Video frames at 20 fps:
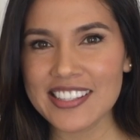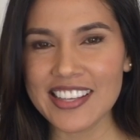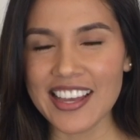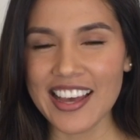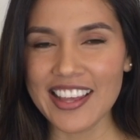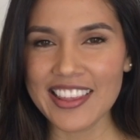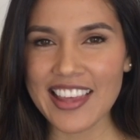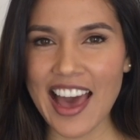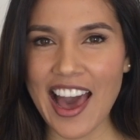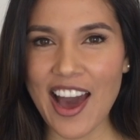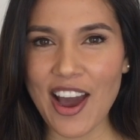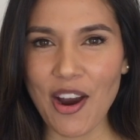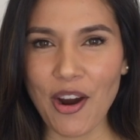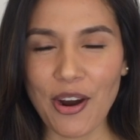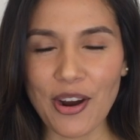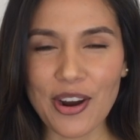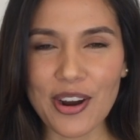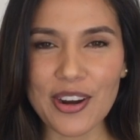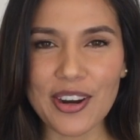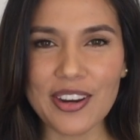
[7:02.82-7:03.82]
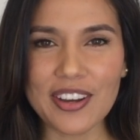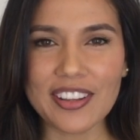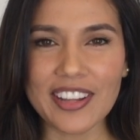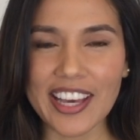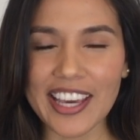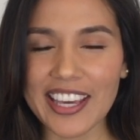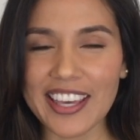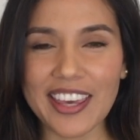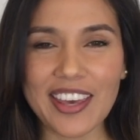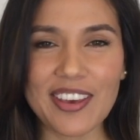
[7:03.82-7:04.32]
that are
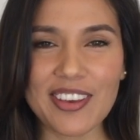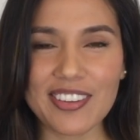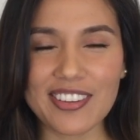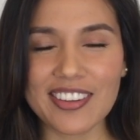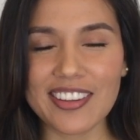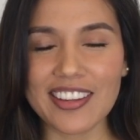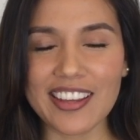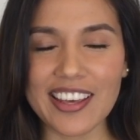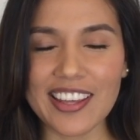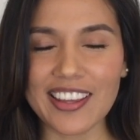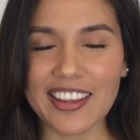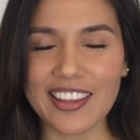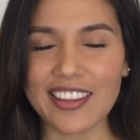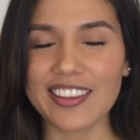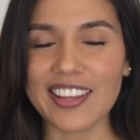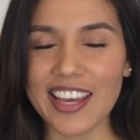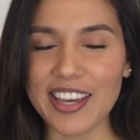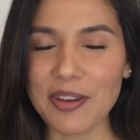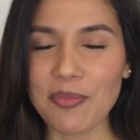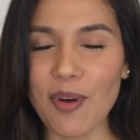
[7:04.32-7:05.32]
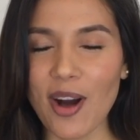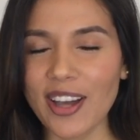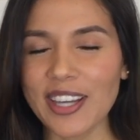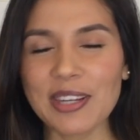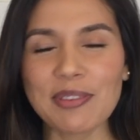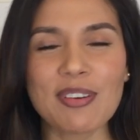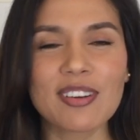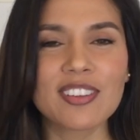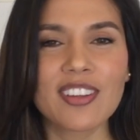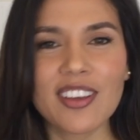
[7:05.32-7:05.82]
like
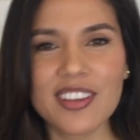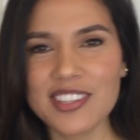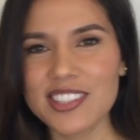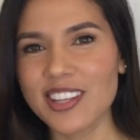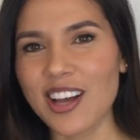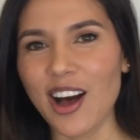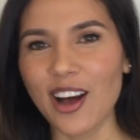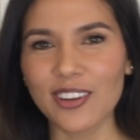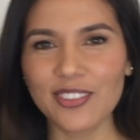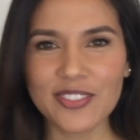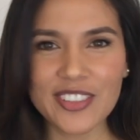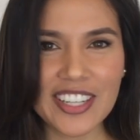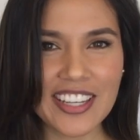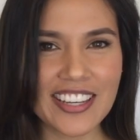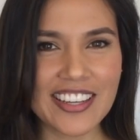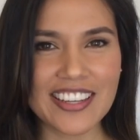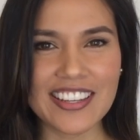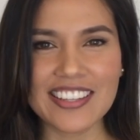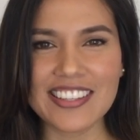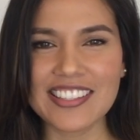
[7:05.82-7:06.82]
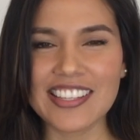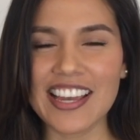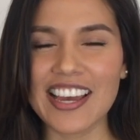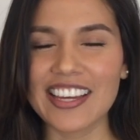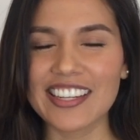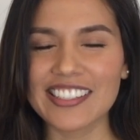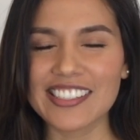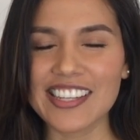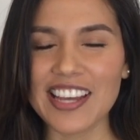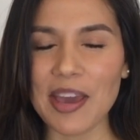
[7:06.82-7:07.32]
walking around with all this confidence,
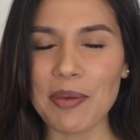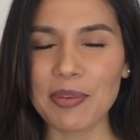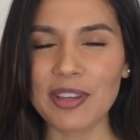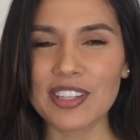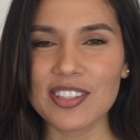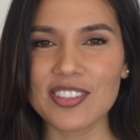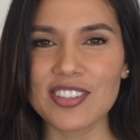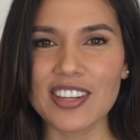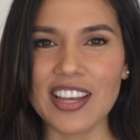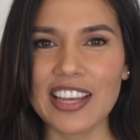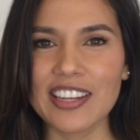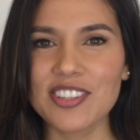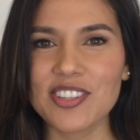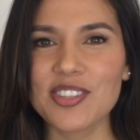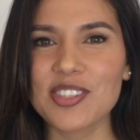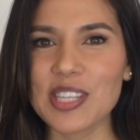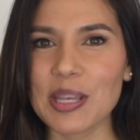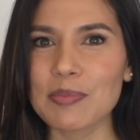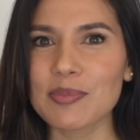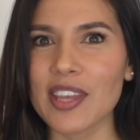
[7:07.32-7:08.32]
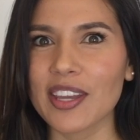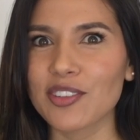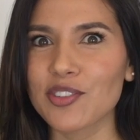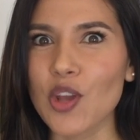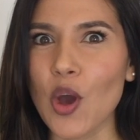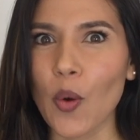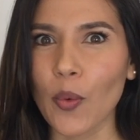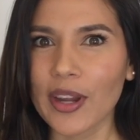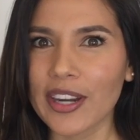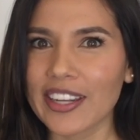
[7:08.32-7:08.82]
and I mean, it just seems like
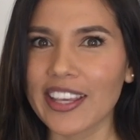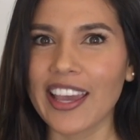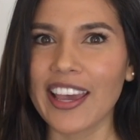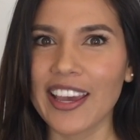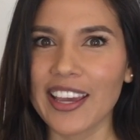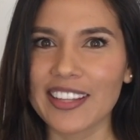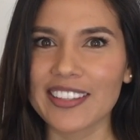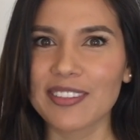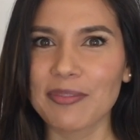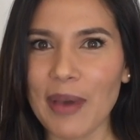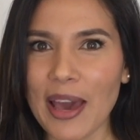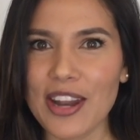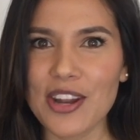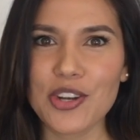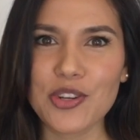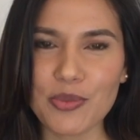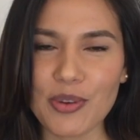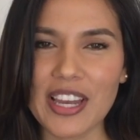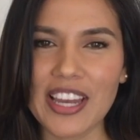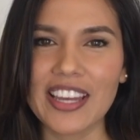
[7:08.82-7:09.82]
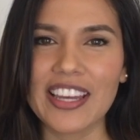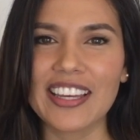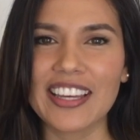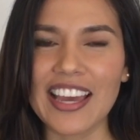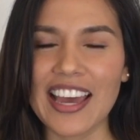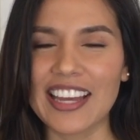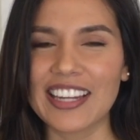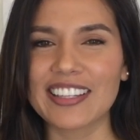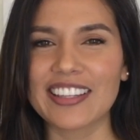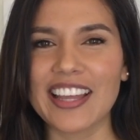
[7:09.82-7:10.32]
no one can penetrate
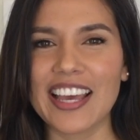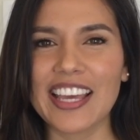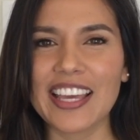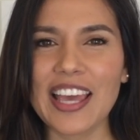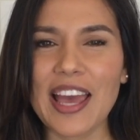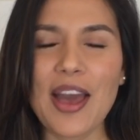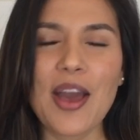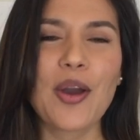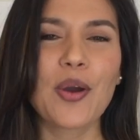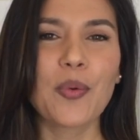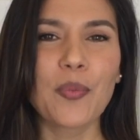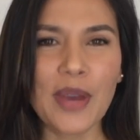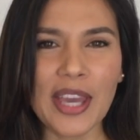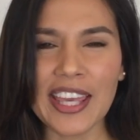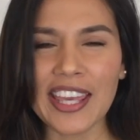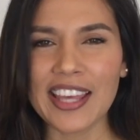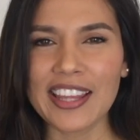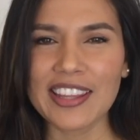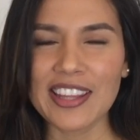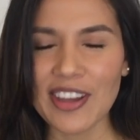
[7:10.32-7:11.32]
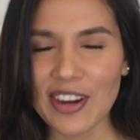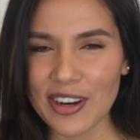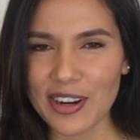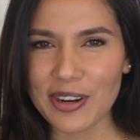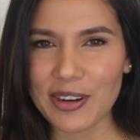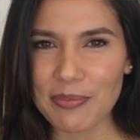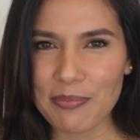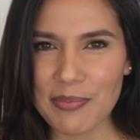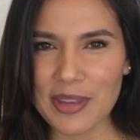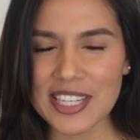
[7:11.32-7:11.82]
and like weaken
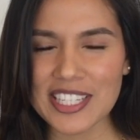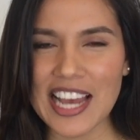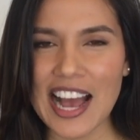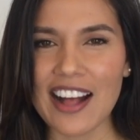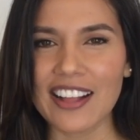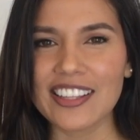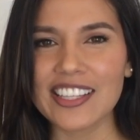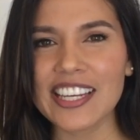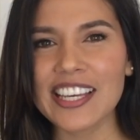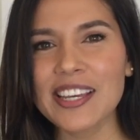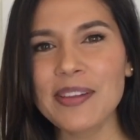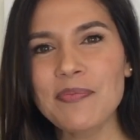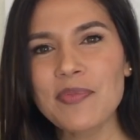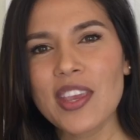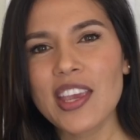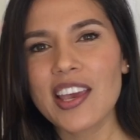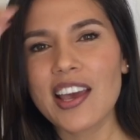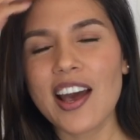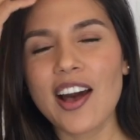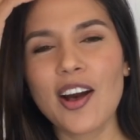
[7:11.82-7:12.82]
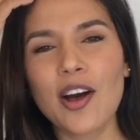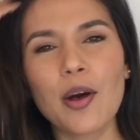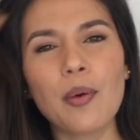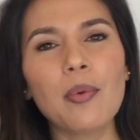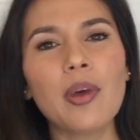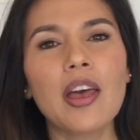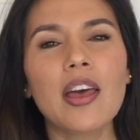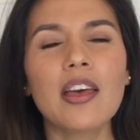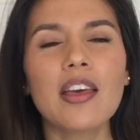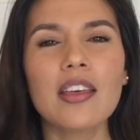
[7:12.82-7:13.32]
their mentality.
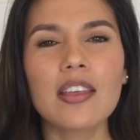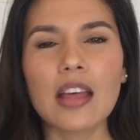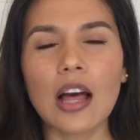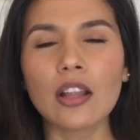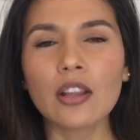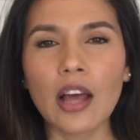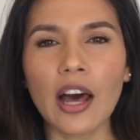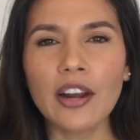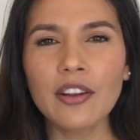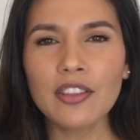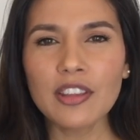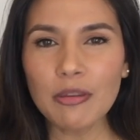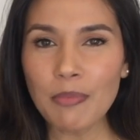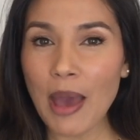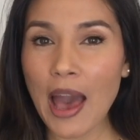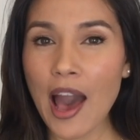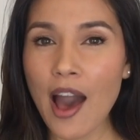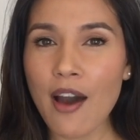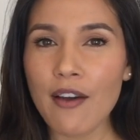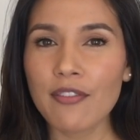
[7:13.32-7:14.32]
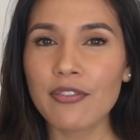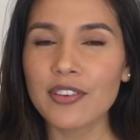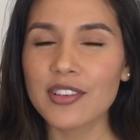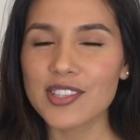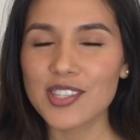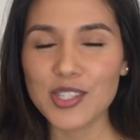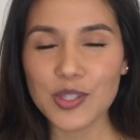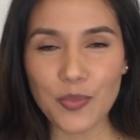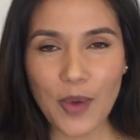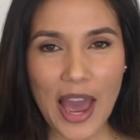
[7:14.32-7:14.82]
A lot of them have
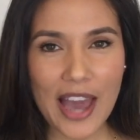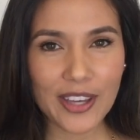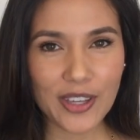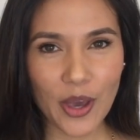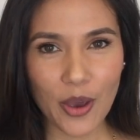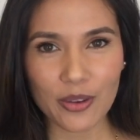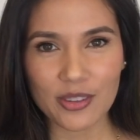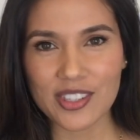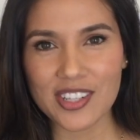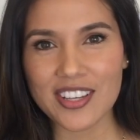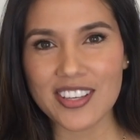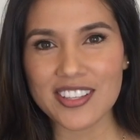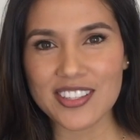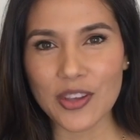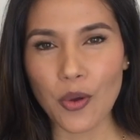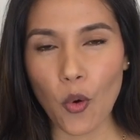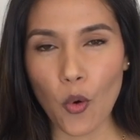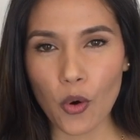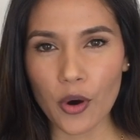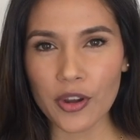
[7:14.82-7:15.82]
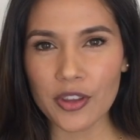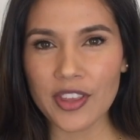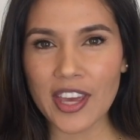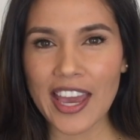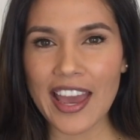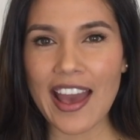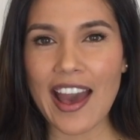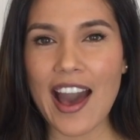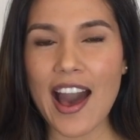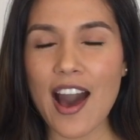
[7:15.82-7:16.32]
swag coaches, or they
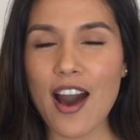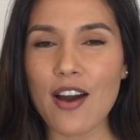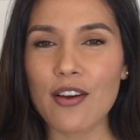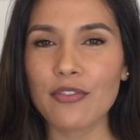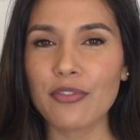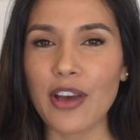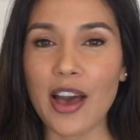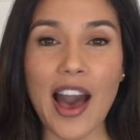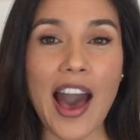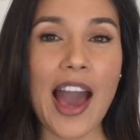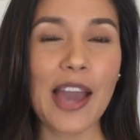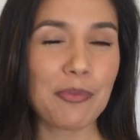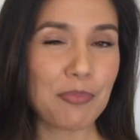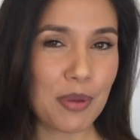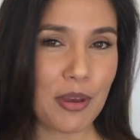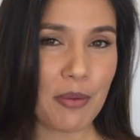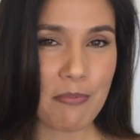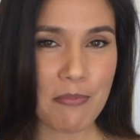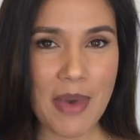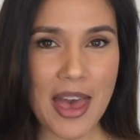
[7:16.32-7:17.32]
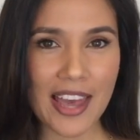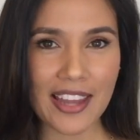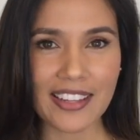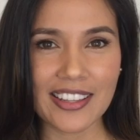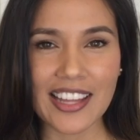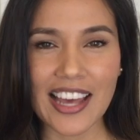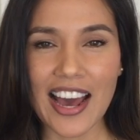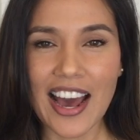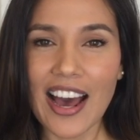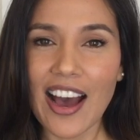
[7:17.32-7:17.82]
have hype men
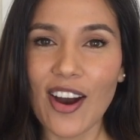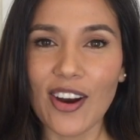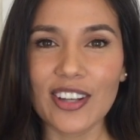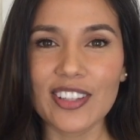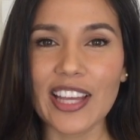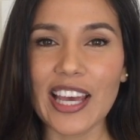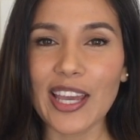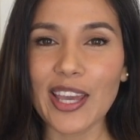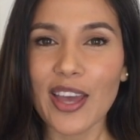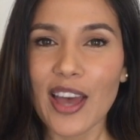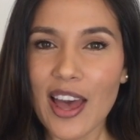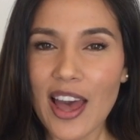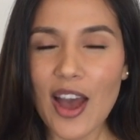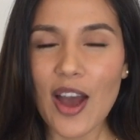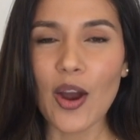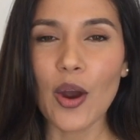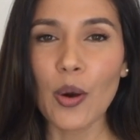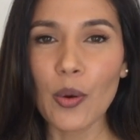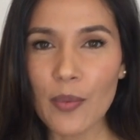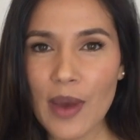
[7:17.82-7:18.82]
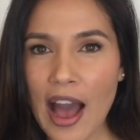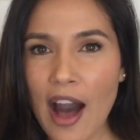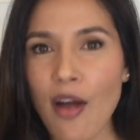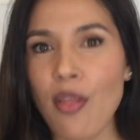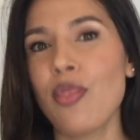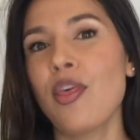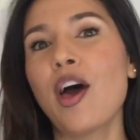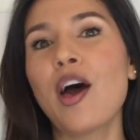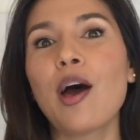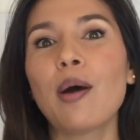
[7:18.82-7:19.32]
that are like
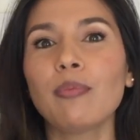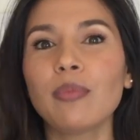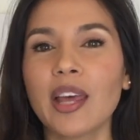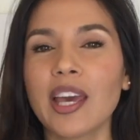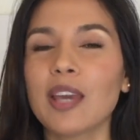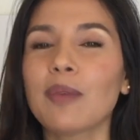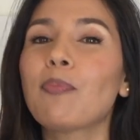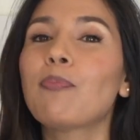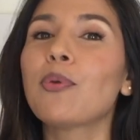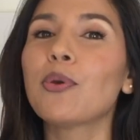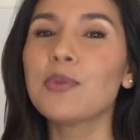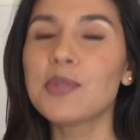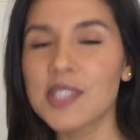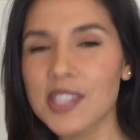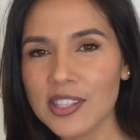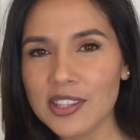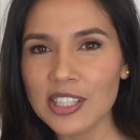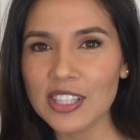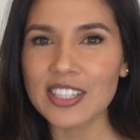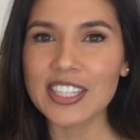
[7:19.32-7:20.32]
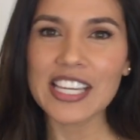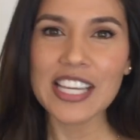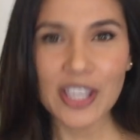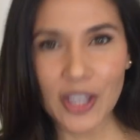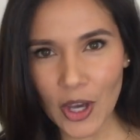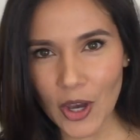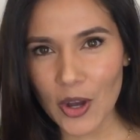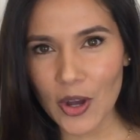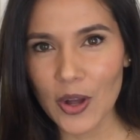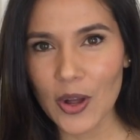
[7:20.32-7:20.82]
around them, like boosting their
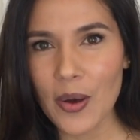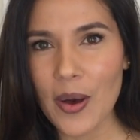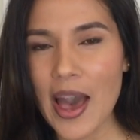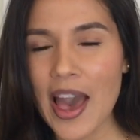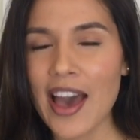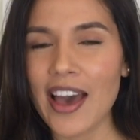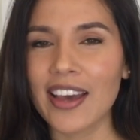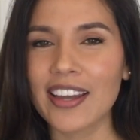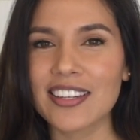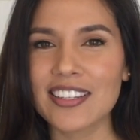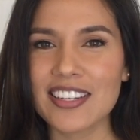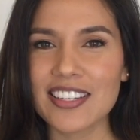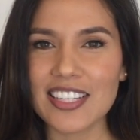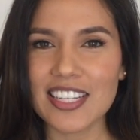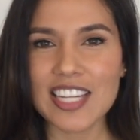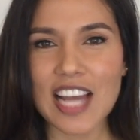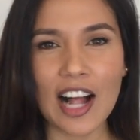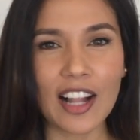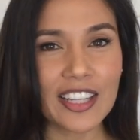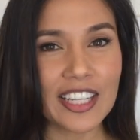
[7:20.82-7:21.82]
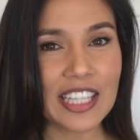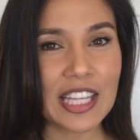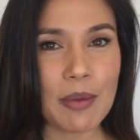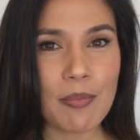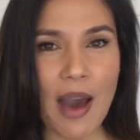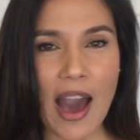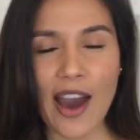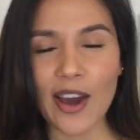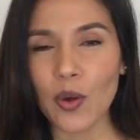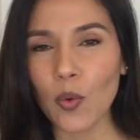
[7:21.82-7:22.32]
ego and telling them
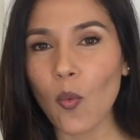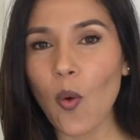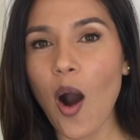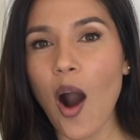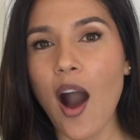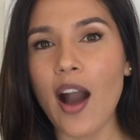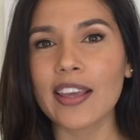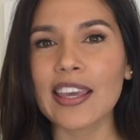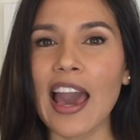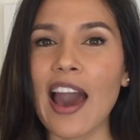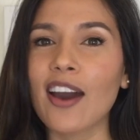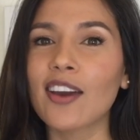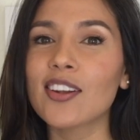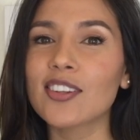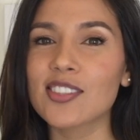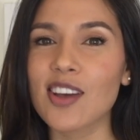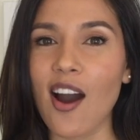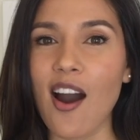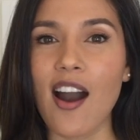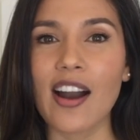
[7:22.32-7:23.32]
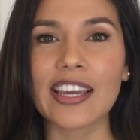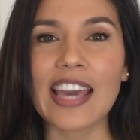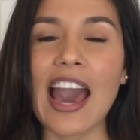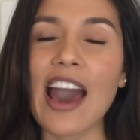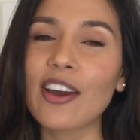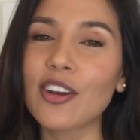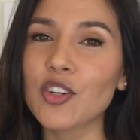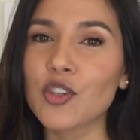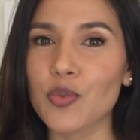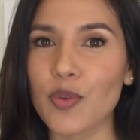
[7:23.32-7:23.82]
how to walk, how to talk,
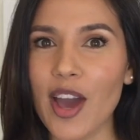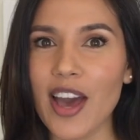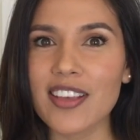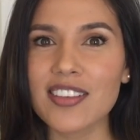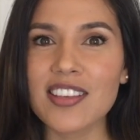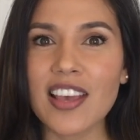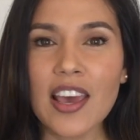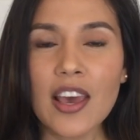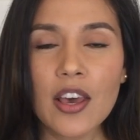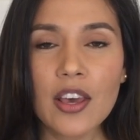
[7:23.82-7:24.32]
how to dress.